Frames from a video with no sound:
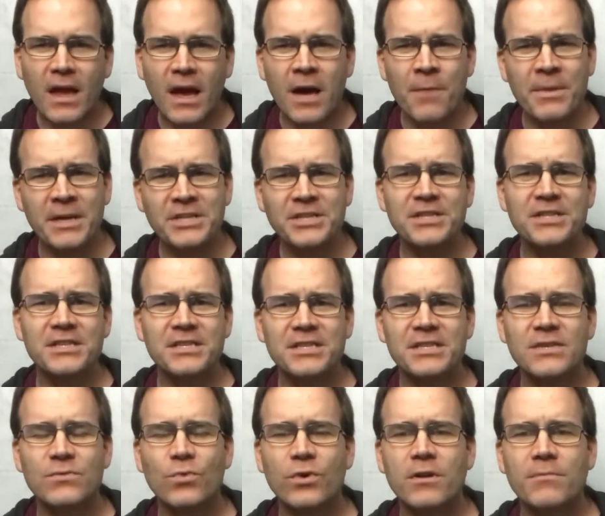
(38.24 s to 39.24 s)
I mentioned this
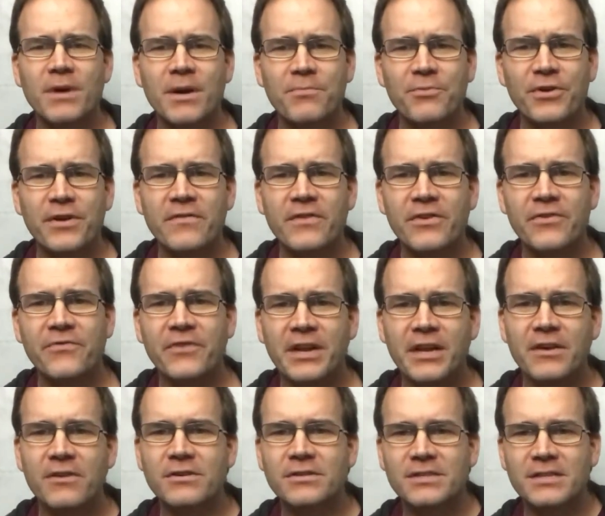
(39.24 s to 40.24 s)
in one of my previous
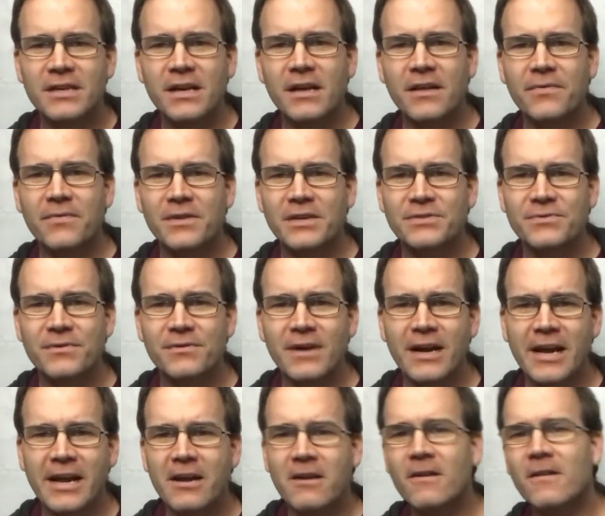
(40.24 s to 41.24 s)
videos, this one
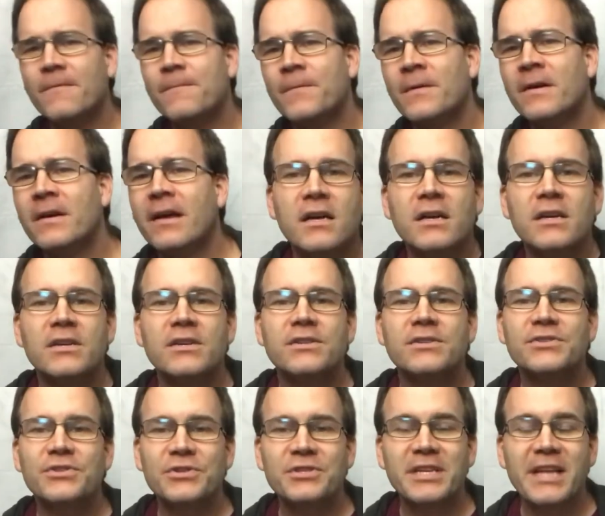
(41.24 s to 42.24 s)
right here.
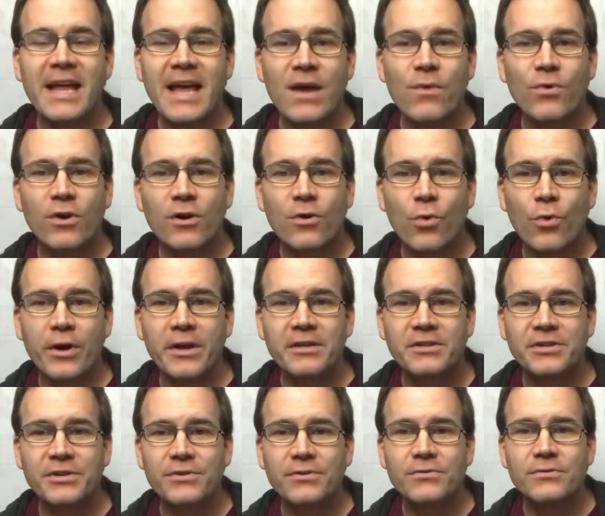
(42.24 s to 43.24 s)
So today we're going
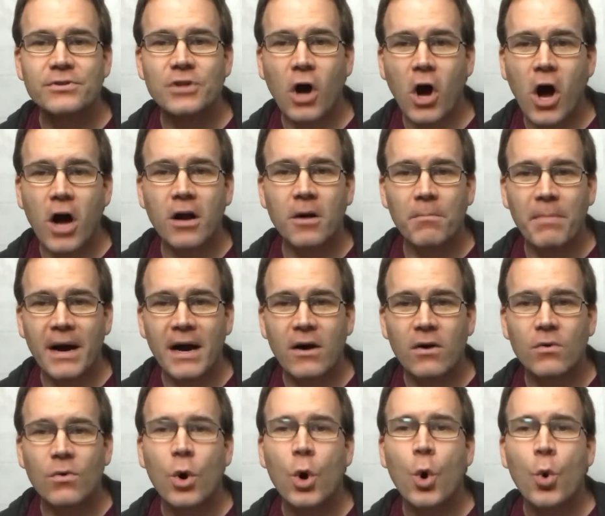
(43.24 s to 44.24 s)
to talk
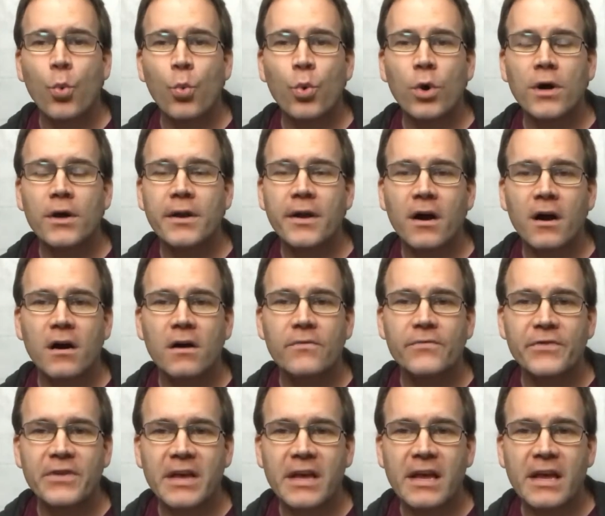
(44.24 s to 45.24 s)
about one
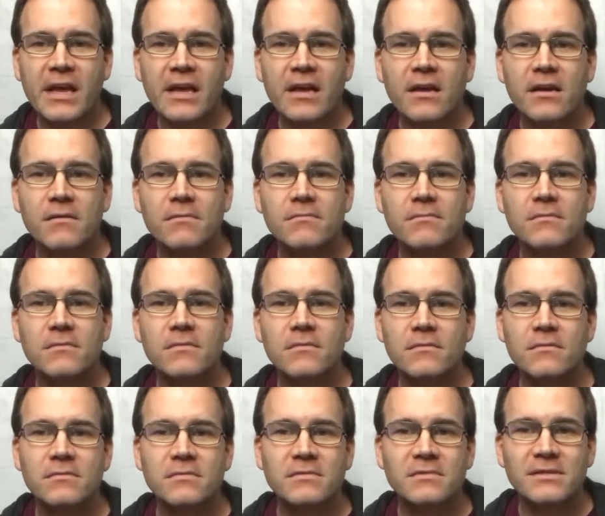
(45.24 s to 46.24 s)
of the
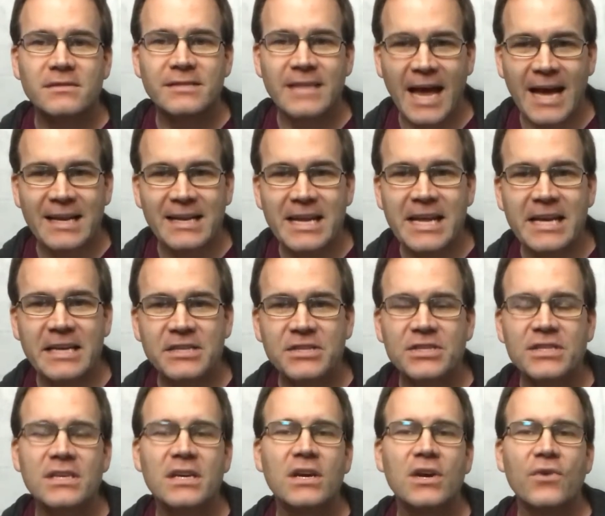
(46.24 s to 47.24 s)

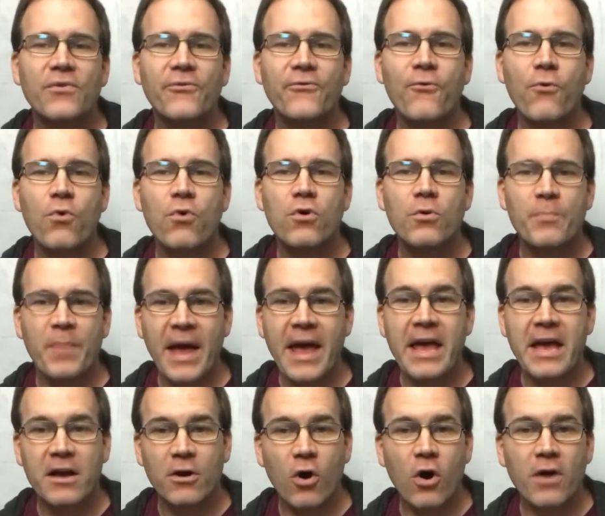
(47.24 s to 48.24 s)
techniques for
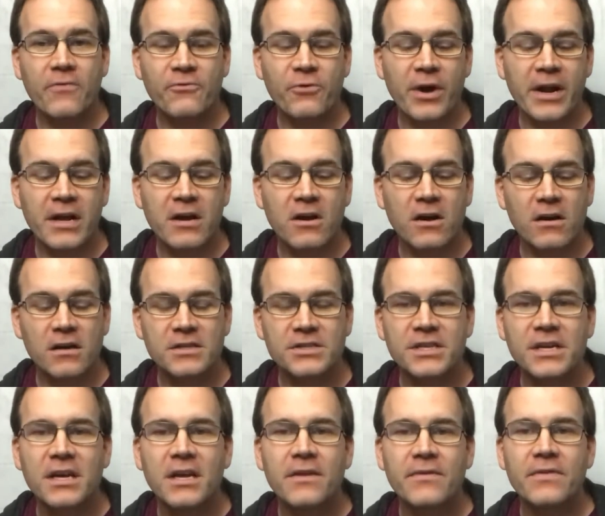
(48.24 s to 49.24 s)
paying off credit cards,
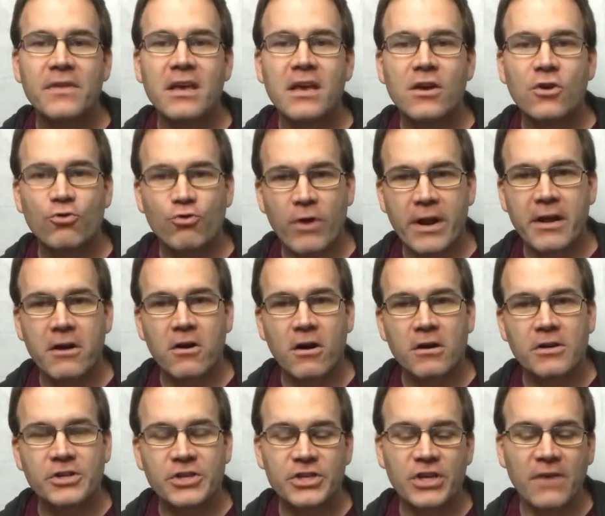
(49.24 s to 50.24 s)
the credit
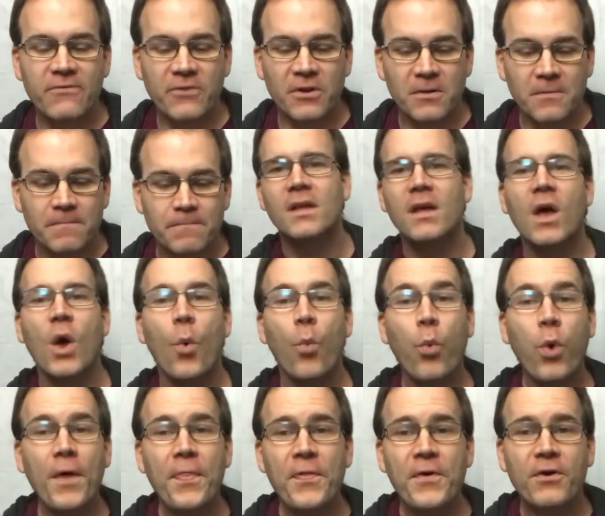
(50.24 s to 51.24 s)
card shuffle.
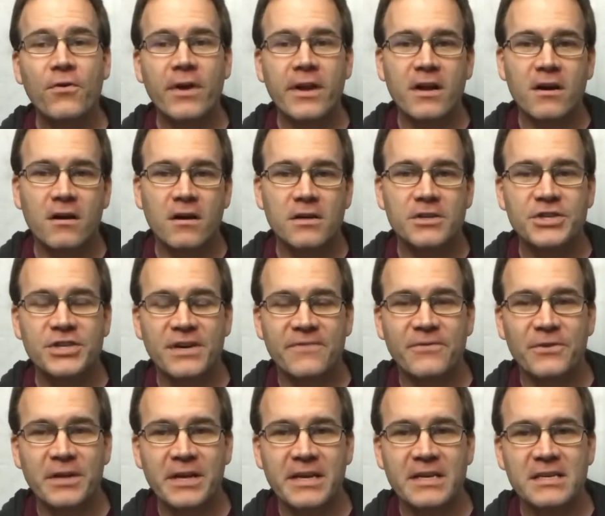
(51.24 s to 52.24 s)
What the credit card
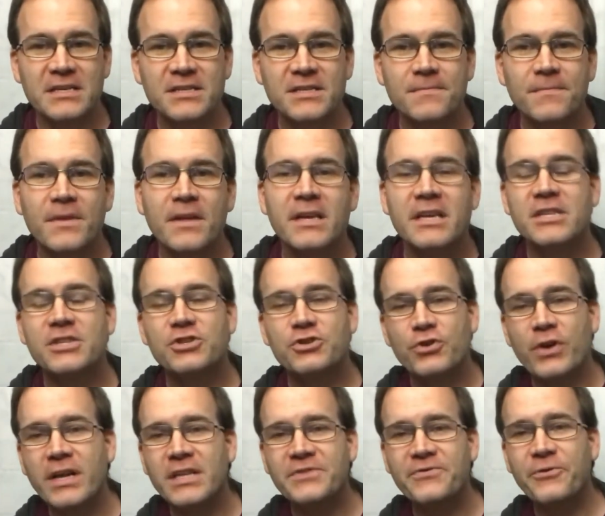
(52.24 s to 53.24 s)
shuffle is
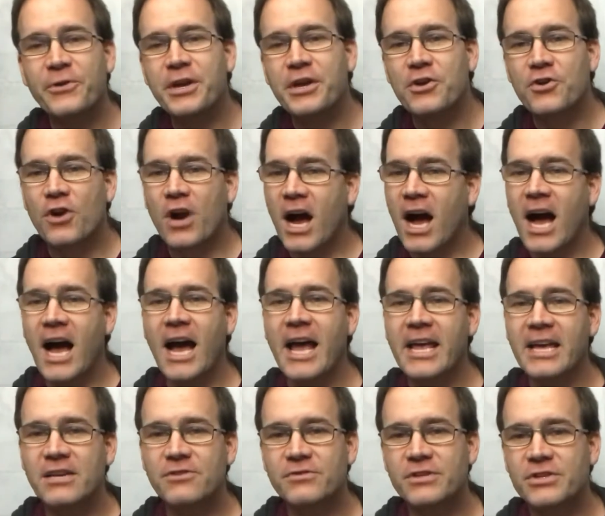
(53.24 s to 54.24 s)
transferring your high
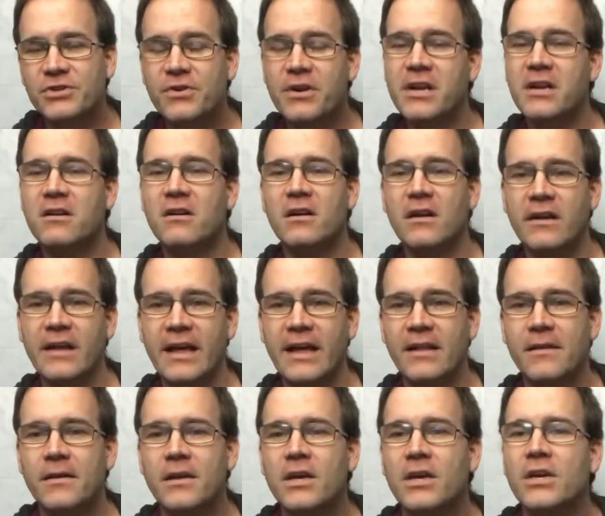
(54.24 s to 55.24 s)
interest credit card
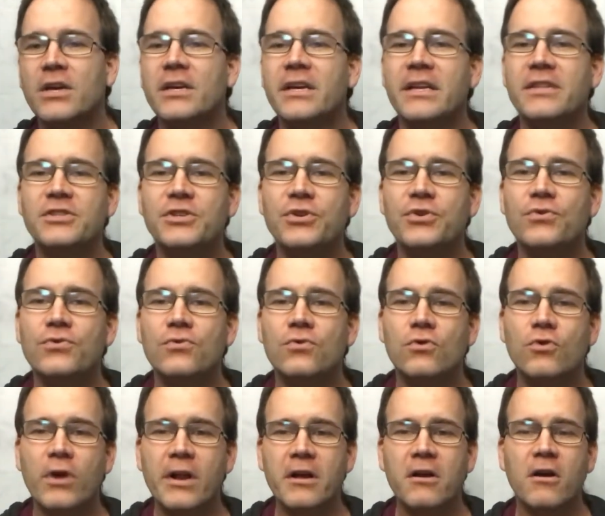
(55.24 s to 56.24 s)
debt to
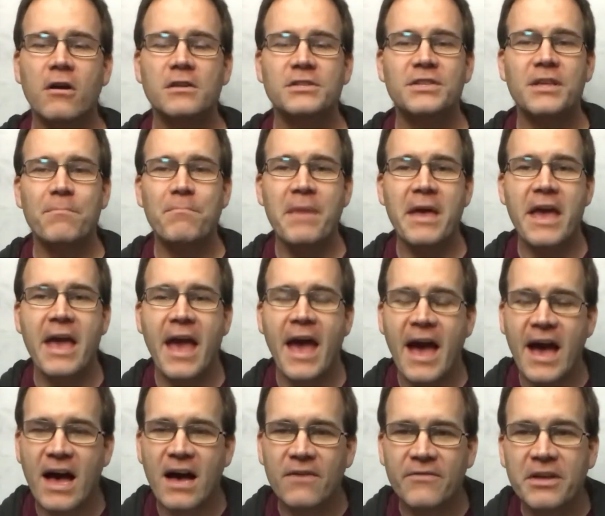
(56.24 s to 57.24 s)
credit cards that may
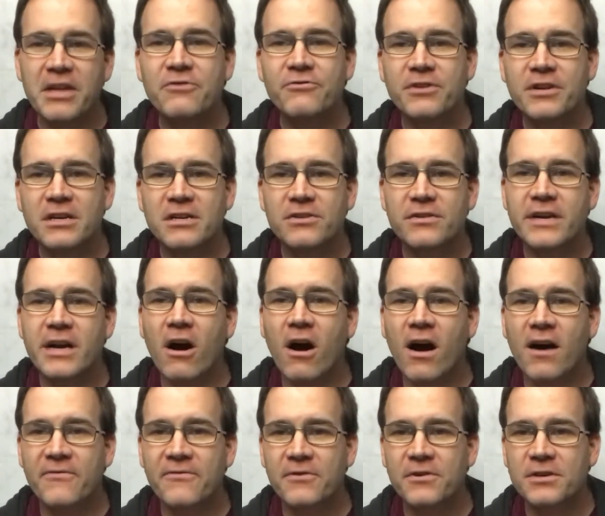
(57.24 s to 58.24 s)
have introductory
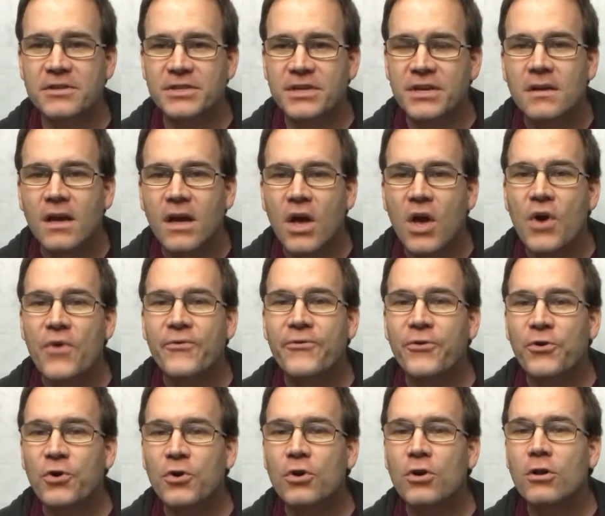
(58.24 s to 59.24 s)
offers
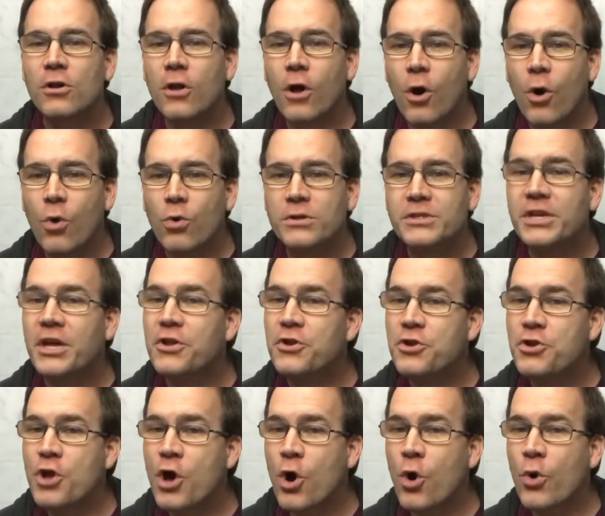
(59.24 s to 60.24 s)
for low to
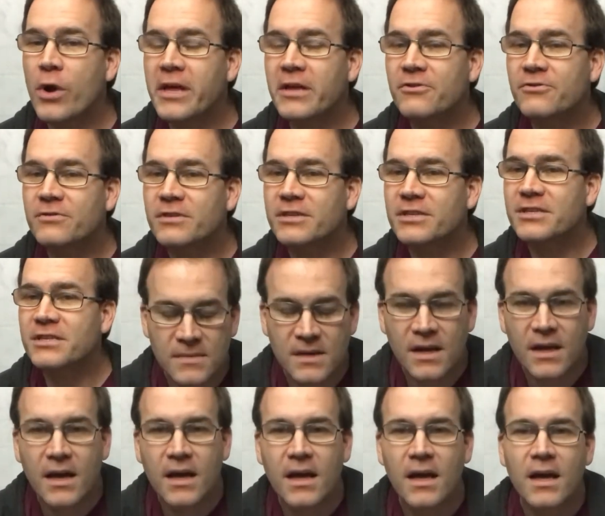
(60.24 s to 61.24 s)
no interest.
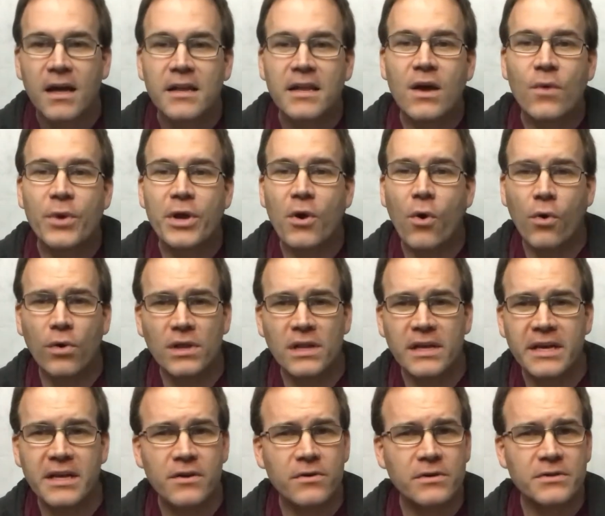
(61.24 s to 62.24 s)
Now, we
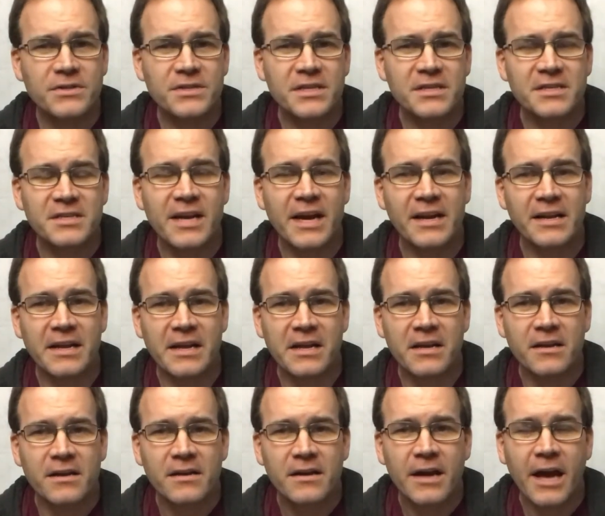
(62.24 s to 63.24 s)
only use this technique
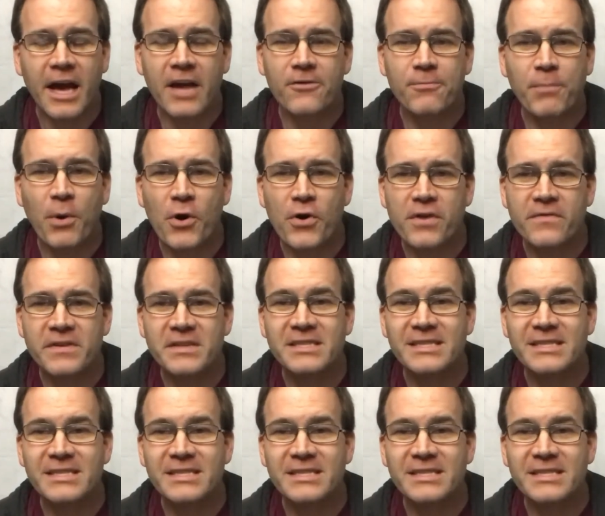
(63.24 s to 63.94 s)
as part of a